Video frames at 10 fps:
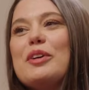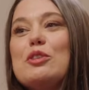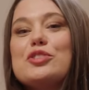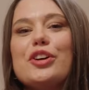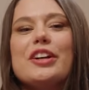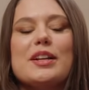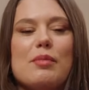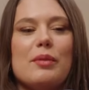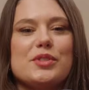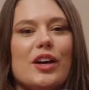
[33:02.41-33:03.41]
But you started,
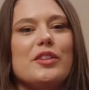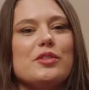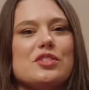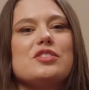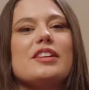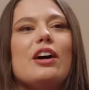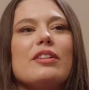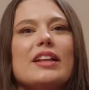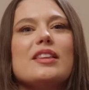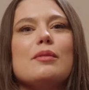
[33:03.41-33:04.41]
and mom saw those, and she's like, "I'll
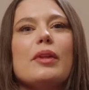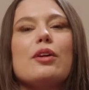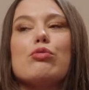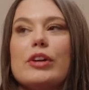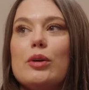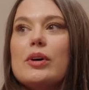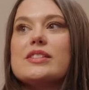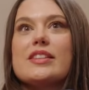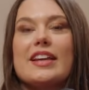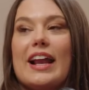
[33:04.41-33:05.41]
get them like real
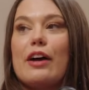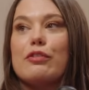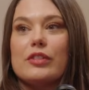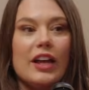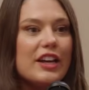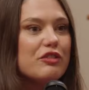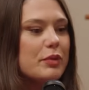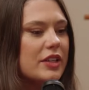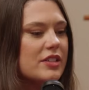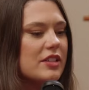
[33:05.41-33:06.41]
ones that they can have for life,
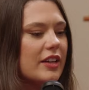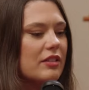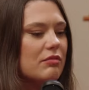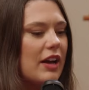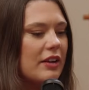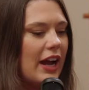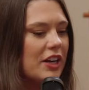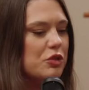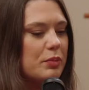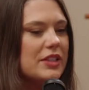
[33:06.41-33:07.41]
because like
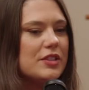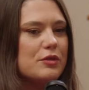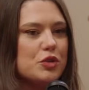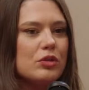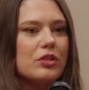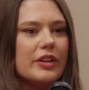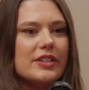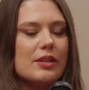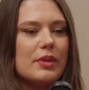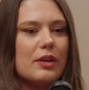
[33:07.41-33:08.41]
actual pieces of jewelry
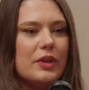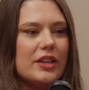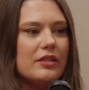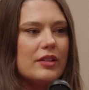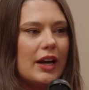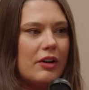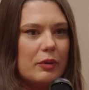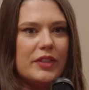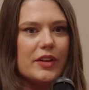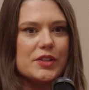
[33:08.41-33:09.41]
is something that we can carry
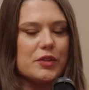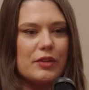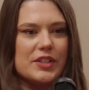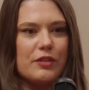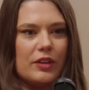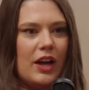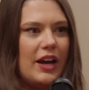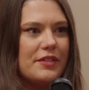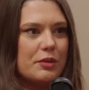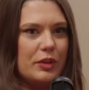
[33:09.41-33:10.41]
with us for the rest of our
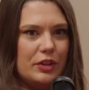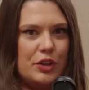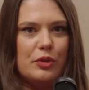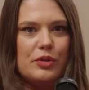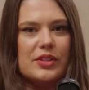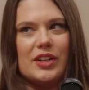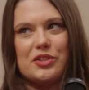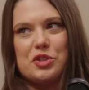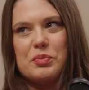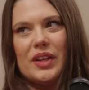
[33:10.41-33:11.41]
lives, and we'll use, and
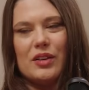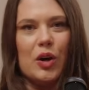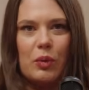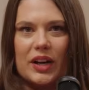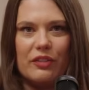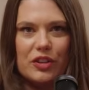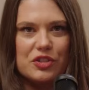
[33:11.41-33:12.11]
not just be like, oh, whatever.